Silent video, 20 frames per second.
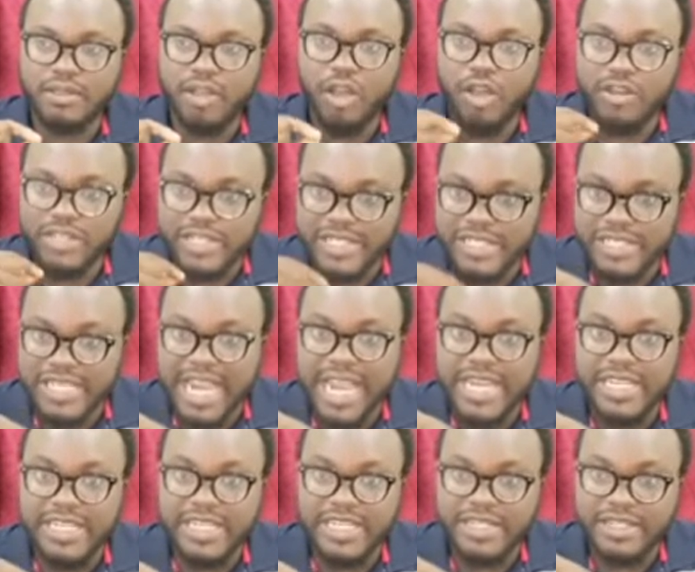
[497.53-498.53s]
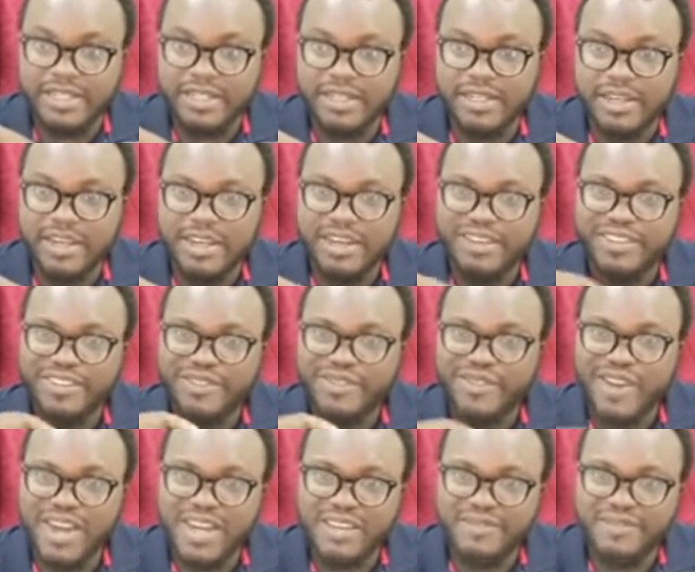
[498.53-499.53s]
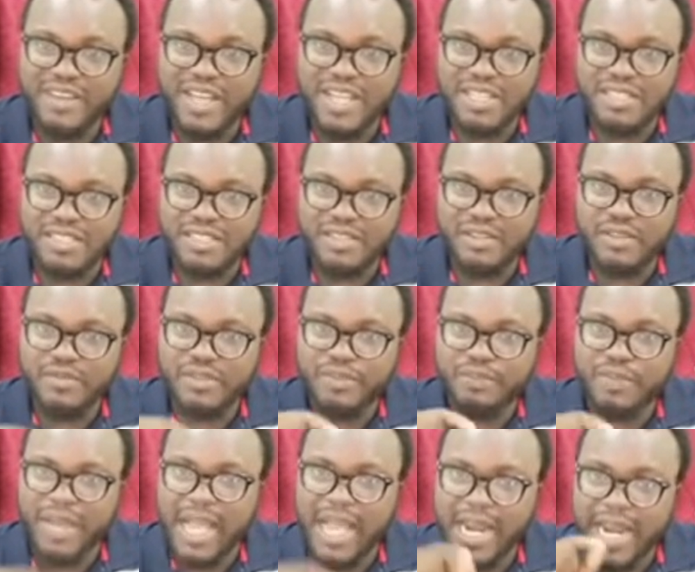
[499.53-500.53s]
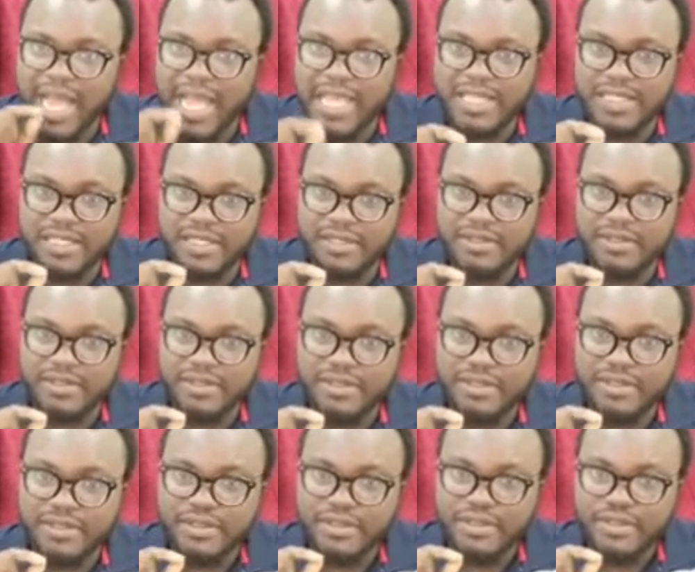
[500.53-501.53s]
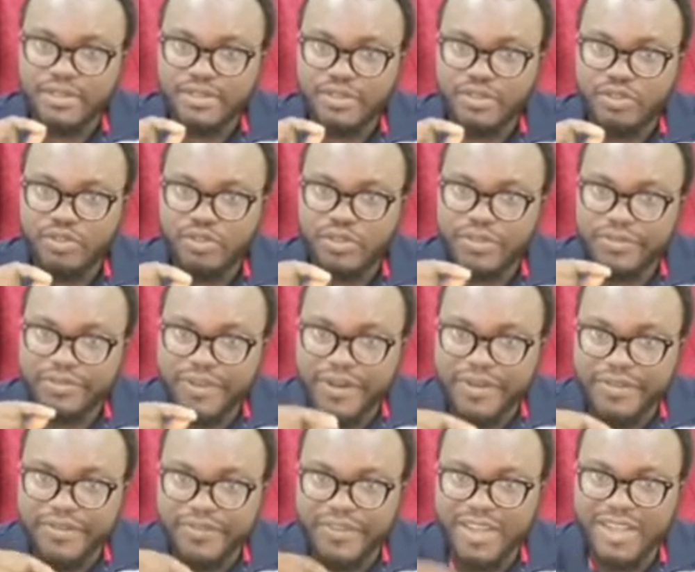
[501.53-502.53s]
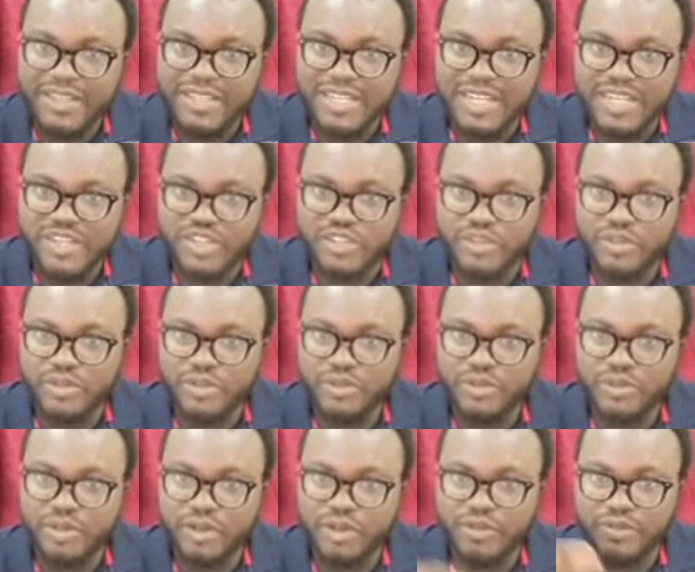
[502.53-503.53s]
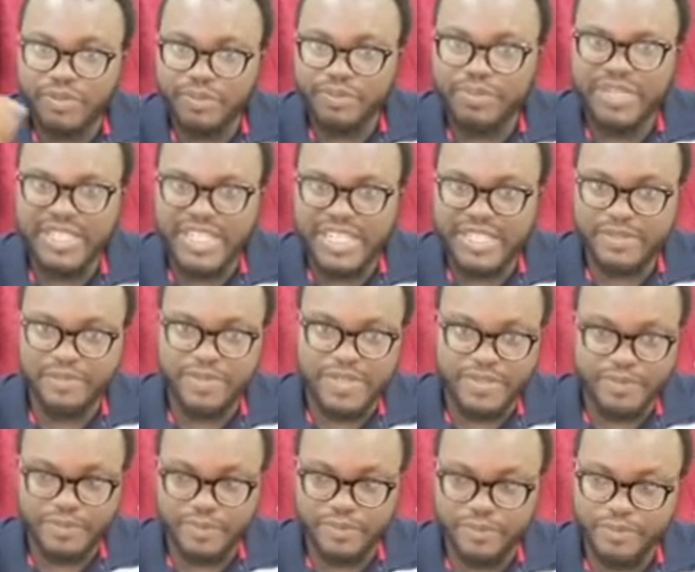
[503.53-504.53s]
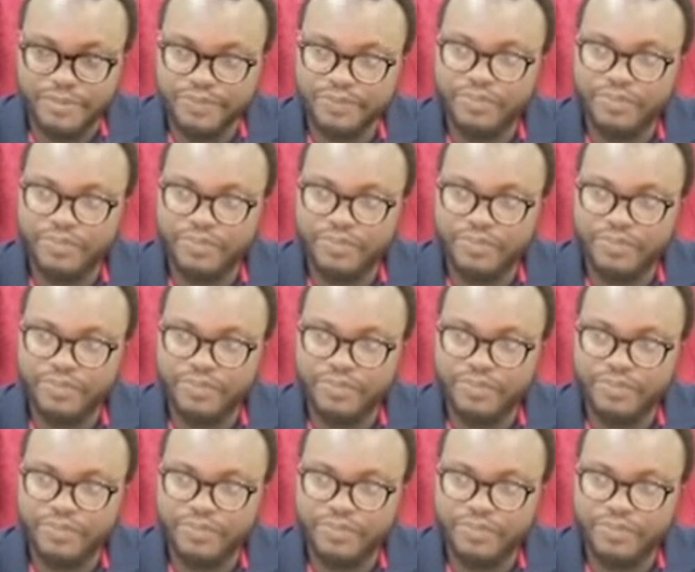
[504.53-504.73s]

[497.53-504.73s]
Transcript: understanding the relevance of the palace to the very foundation of the Benin people.